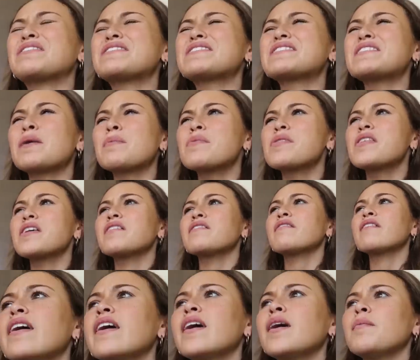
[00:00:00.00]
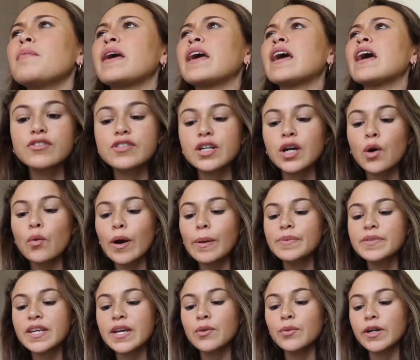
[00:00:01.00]
Something hit me. There's like a
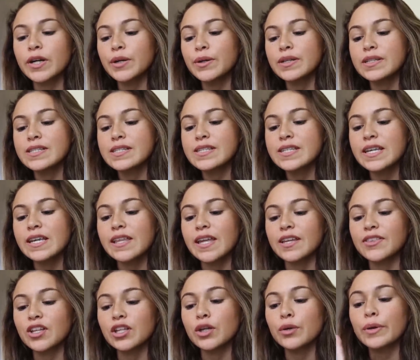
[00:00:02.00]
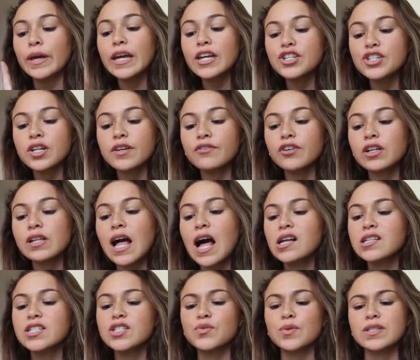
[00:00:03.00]
website where you can see like the location of your
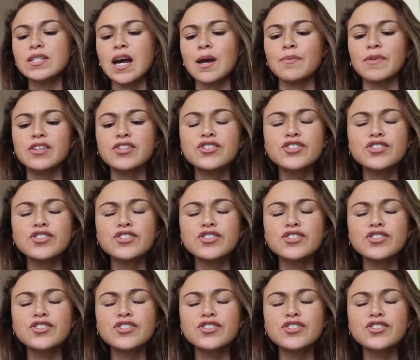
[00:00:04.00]
classes, what time they